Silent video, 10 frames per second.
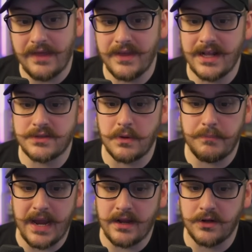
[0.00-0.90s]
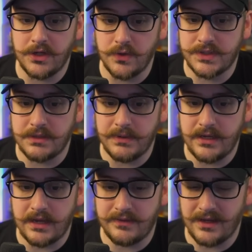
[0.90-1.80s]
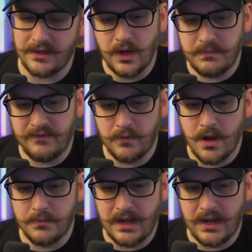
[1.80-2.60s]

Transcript: I think that's what banner used to be. I think, correct me if I'm wrong,